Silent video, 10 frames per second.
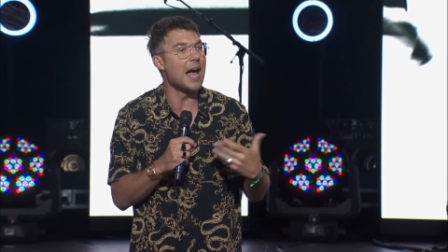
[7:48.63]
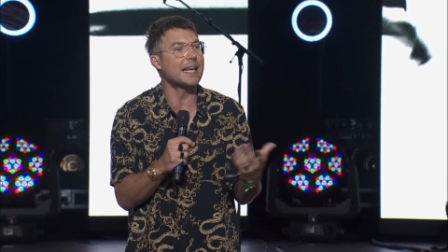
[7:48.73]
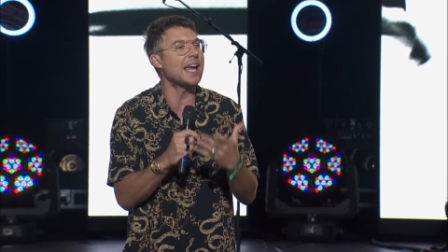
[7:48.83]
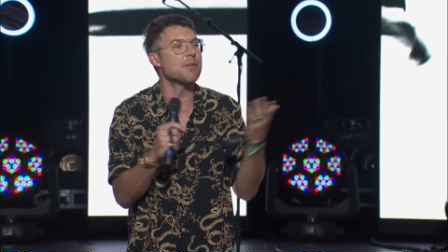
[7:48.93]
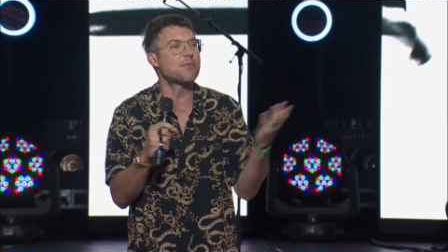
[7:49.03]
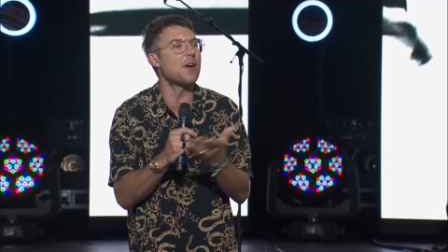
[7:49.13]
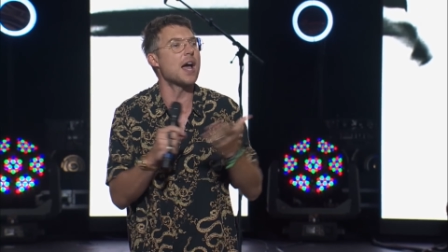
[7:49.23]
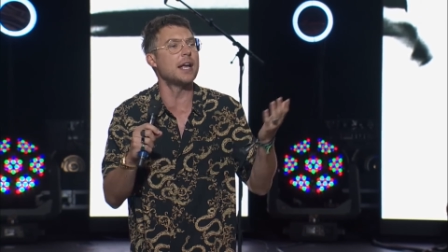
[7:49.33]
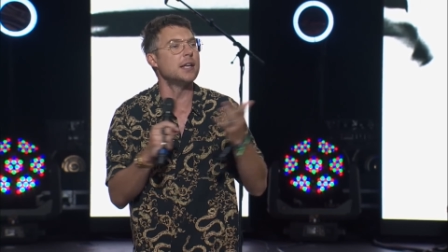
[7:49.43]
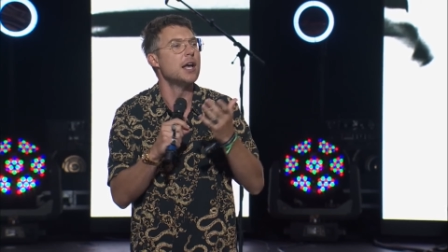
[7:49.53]
I can't
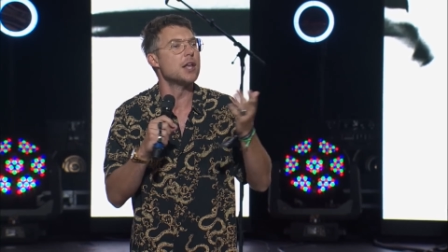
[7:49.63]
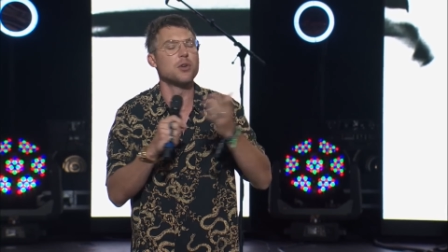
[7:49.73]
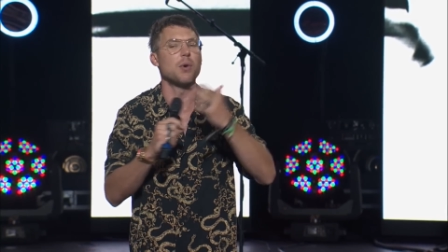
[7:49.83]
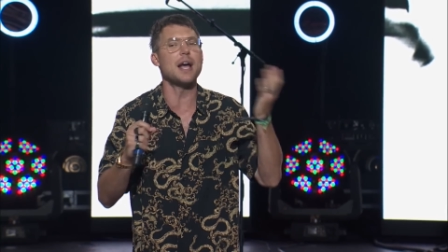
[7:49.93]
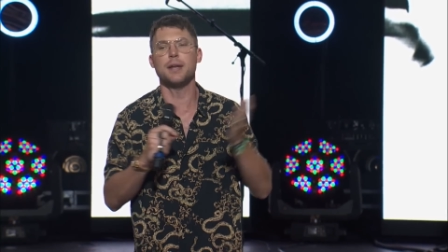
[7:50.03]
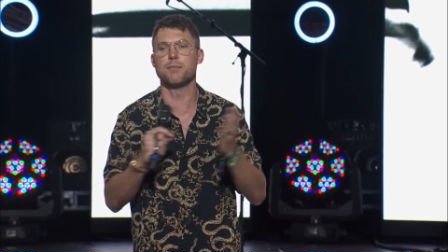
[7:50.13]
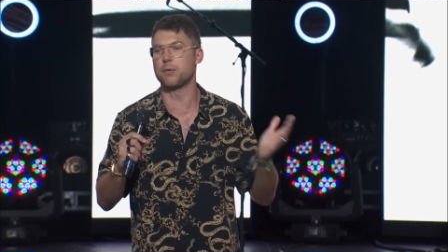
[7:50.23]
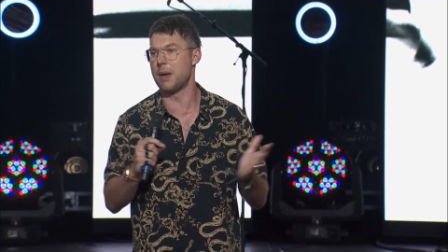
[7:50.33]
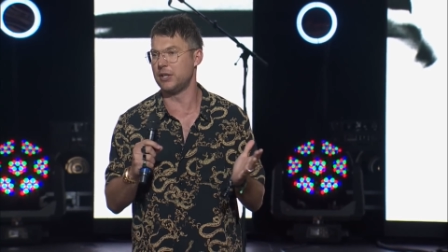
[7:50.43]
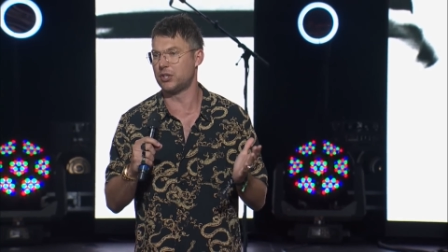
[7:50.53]
find the right
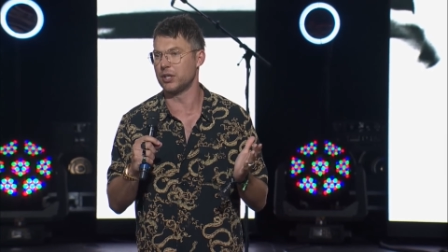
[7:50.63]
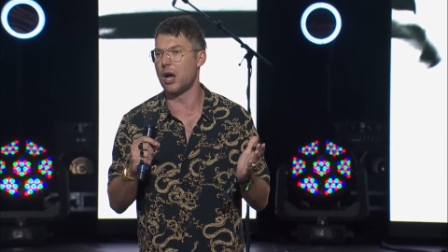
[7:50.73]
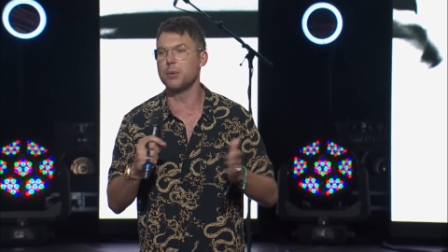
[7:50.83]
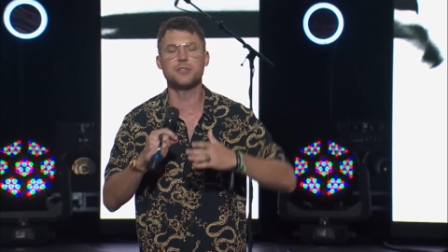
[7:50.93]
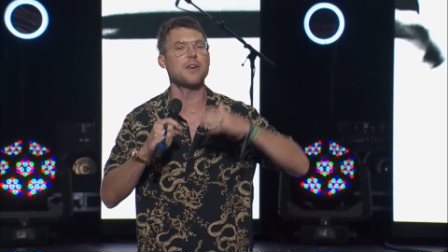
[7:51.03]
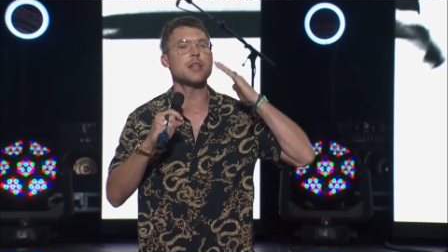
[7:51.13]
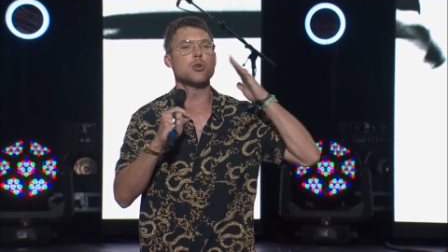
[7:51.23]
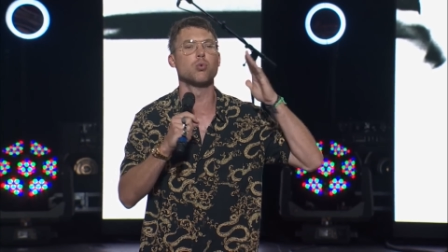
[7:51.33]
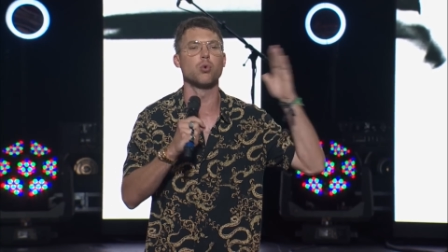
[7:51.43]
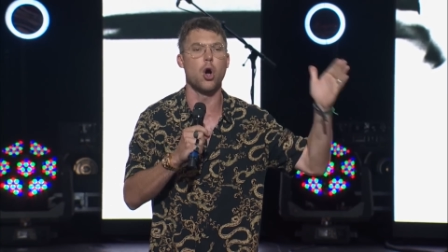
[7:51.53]
information. I always find
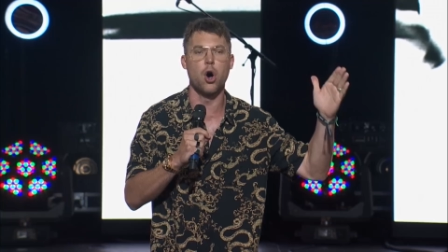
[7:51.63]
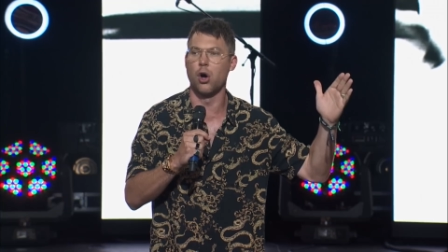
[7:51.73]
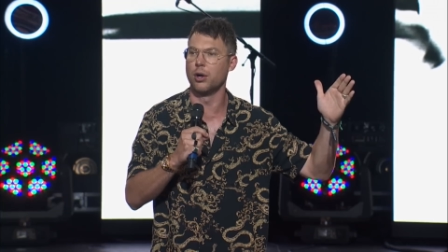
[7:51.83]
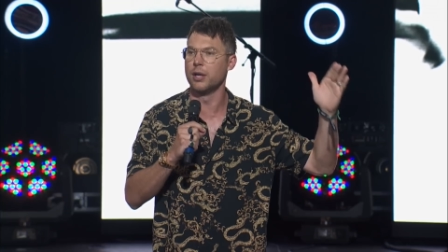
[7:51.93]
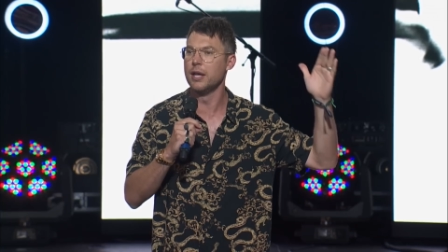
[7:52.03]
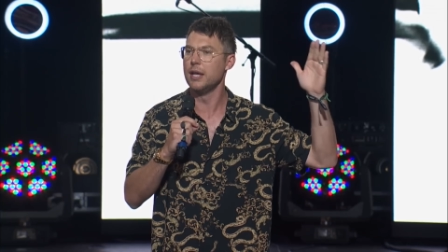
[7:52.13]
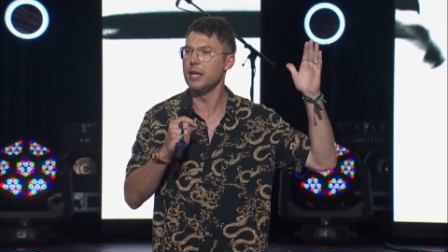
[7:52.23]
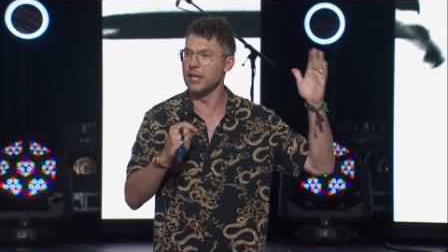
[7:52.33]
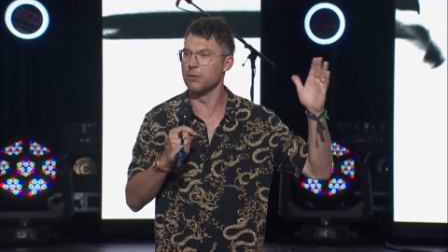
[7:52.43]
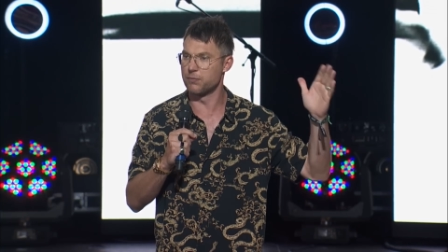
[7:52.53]
the wrong
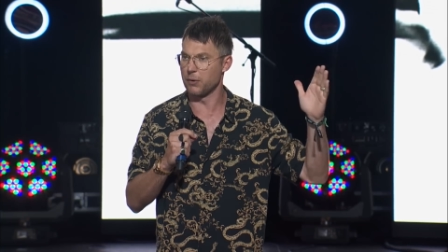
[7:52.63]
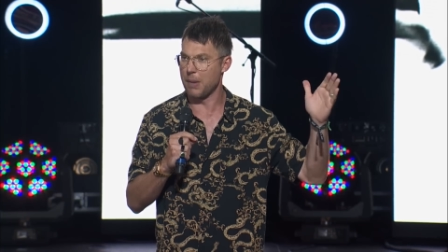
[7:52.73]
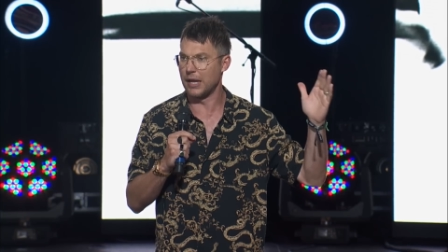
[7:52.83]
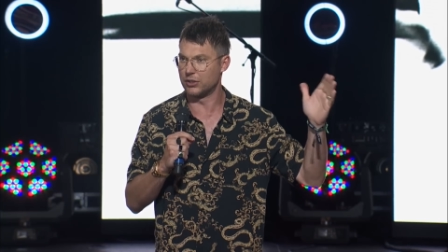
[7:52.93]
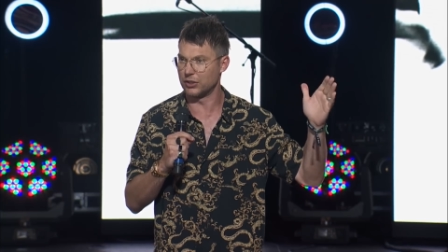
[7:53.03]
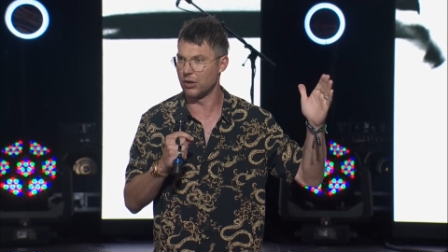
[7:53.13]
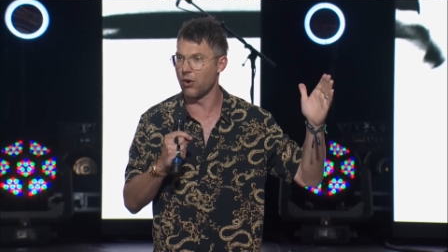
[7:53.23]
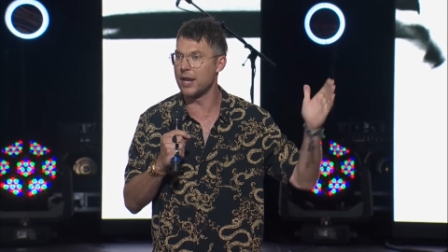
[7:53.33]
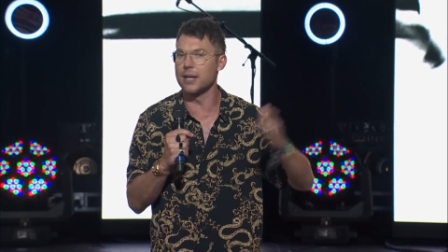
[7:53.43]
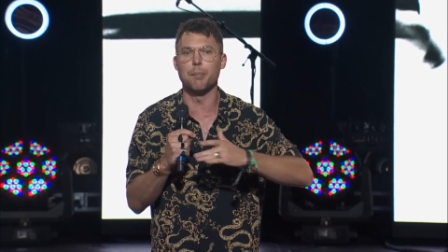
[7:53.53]
information
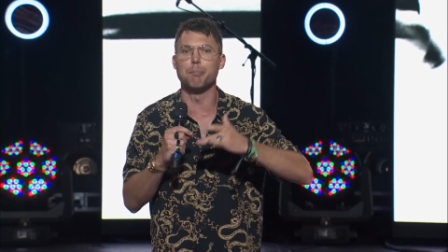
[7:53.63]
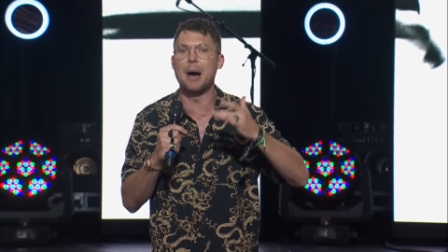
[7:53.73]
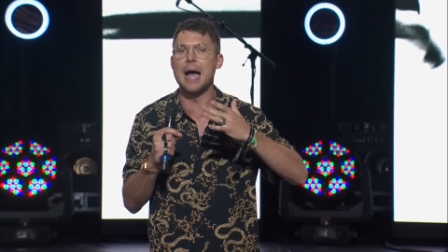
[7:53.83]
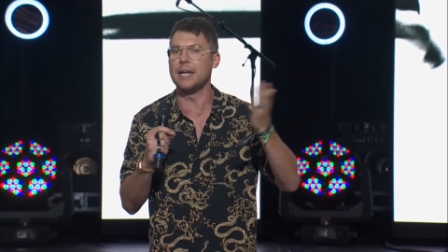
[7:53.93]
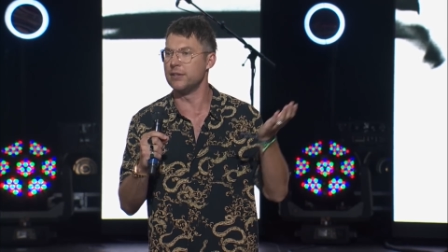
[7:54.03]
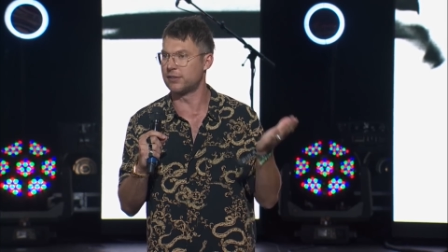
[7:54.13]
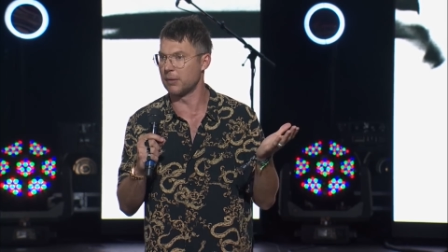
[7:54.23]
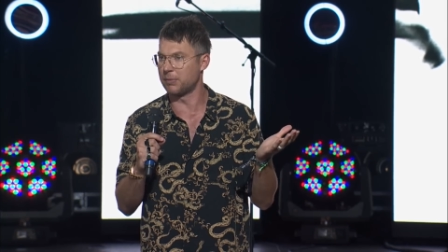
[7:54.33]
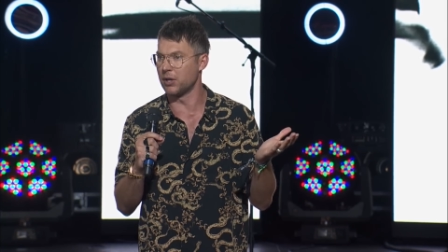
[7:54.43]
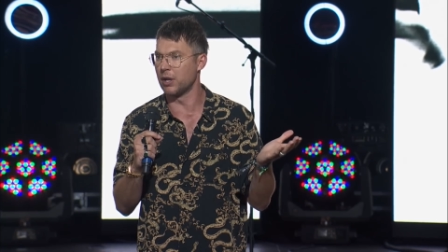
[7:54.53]
or end up buying
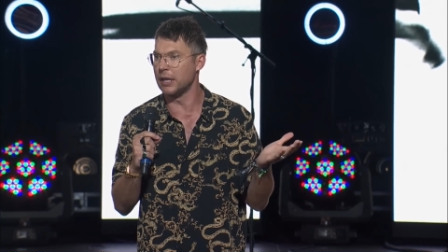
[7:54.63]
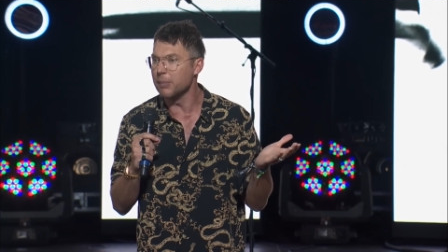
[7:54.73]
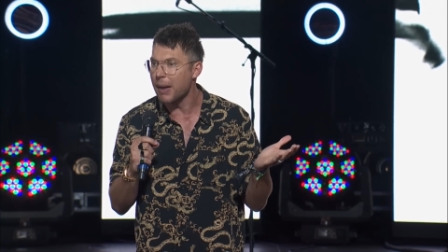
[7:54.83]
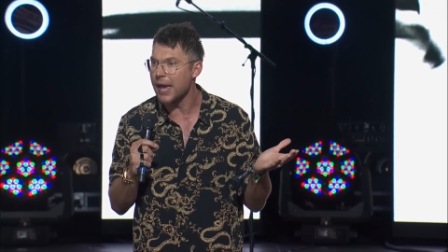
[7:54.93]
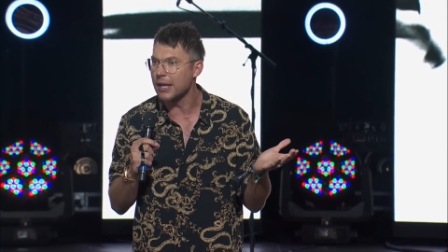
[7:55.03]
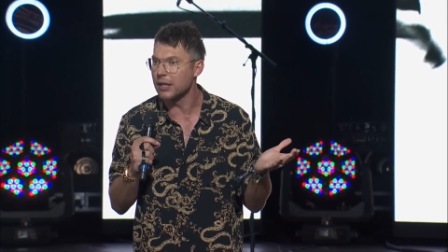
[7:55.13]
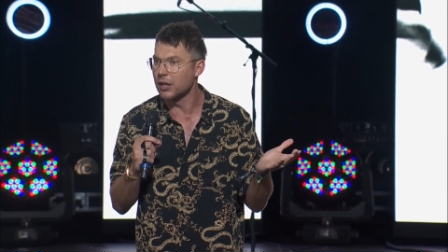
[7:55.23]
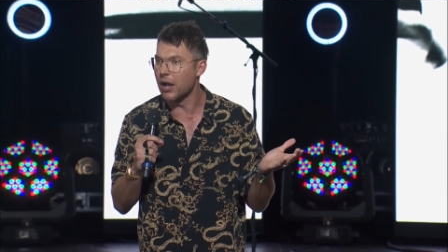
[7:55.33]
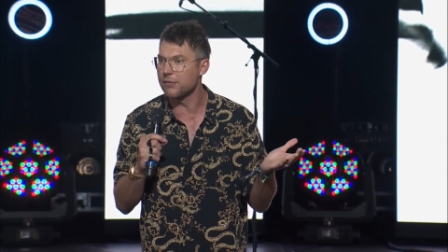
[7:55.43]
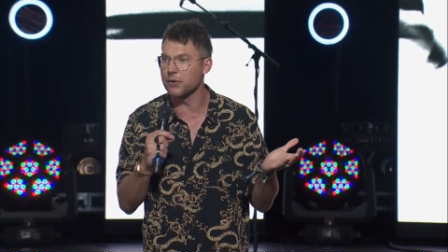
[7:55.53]
something on eBay, you
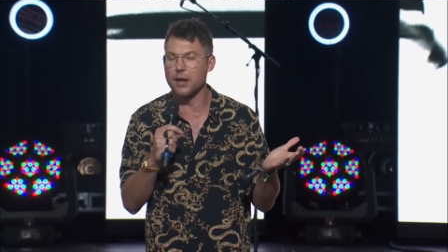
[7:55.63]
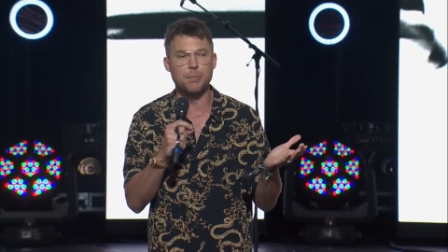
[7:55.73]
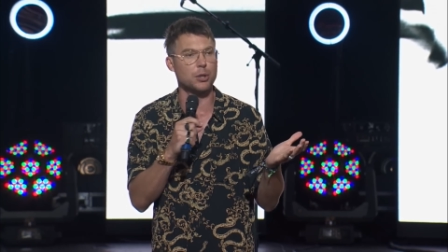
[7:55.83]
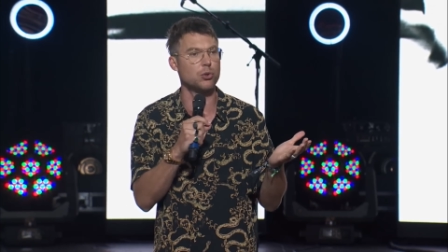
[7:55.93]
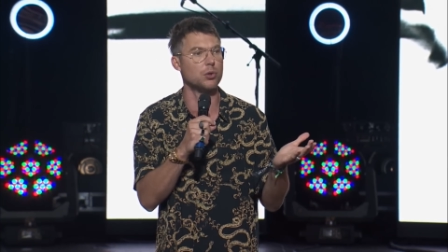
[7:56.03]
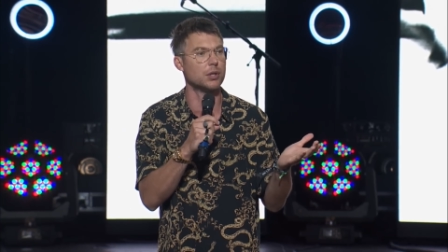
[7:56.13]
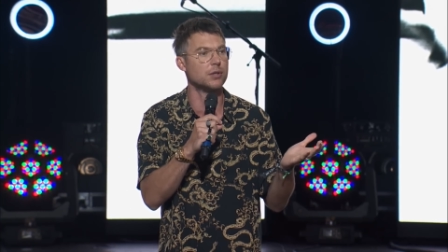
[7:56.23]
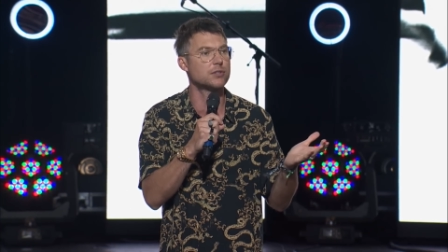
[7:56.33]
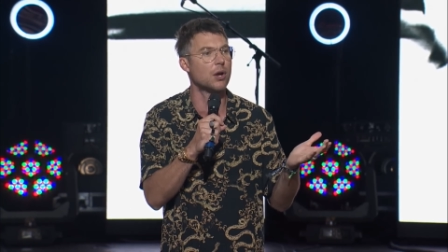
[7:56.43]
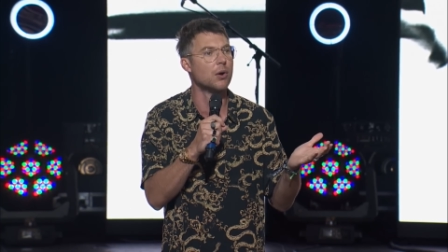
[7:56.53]
know, after I've been
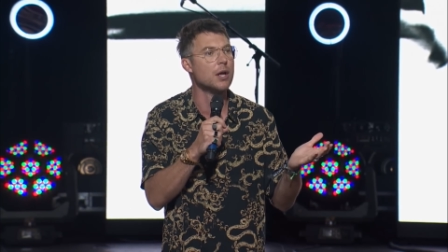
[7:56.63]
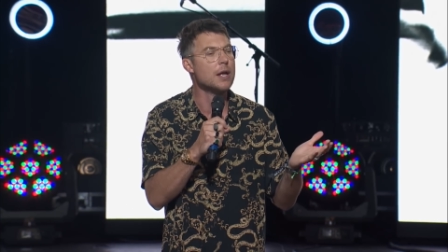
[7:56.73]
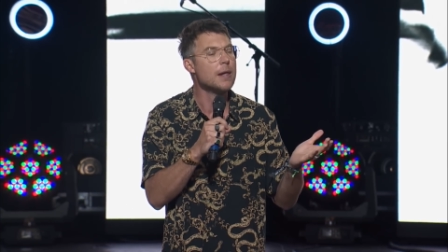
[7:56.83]
Googling. So